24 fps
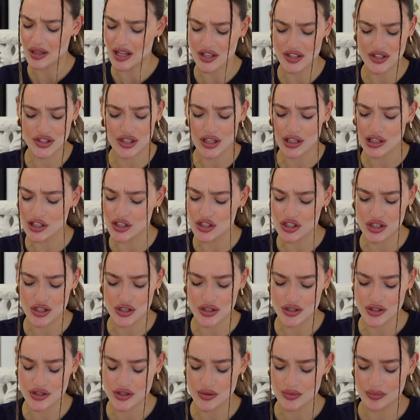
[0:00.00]
It's
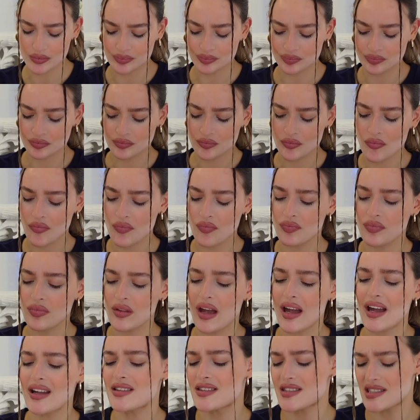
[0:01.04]
delicious,
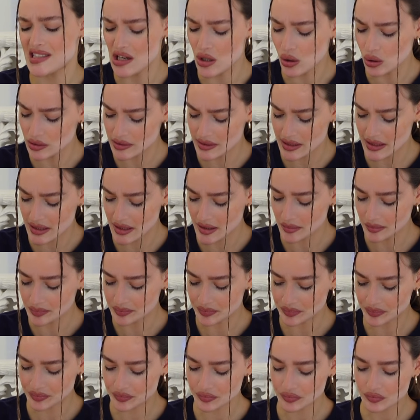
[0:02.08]
it's
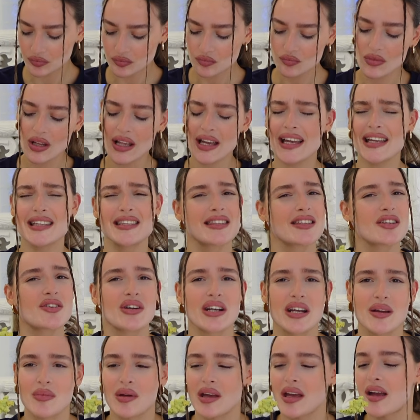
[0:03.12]
salty, it's
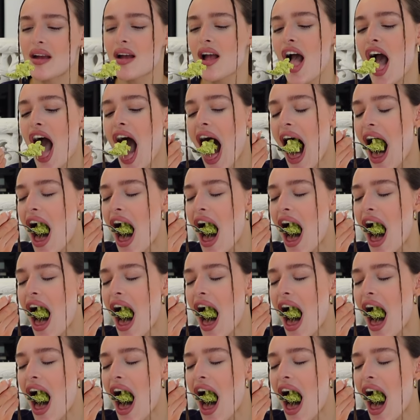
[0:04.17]
creamy,